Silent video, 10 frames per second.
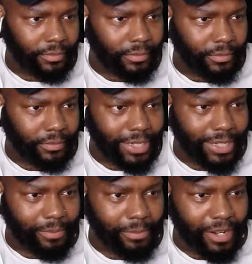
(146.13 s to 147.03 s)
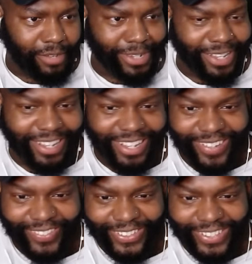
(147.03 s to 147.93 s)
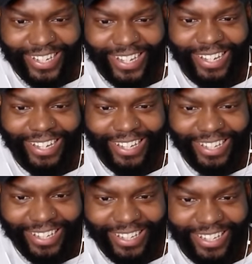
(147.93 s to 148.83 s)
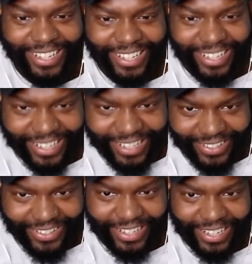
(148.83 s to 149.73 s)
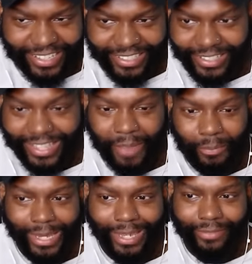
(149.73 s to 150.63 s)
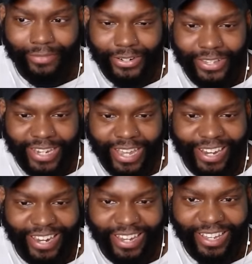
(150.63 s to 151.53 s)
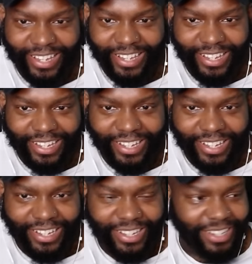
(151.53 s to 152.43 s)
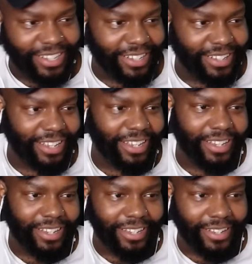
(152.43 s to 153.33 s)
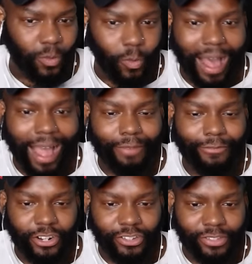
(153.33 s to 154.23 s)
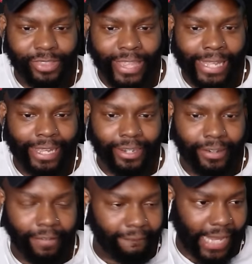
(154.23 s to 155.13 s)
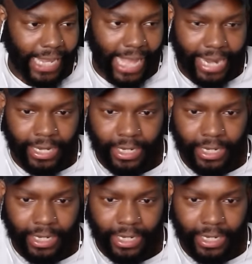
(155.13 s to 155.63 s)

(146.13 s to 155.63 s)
One, two, oh, Birmingham. Okay. Okay. This like big versus skinny. Okay. Wide versus thin. Got it.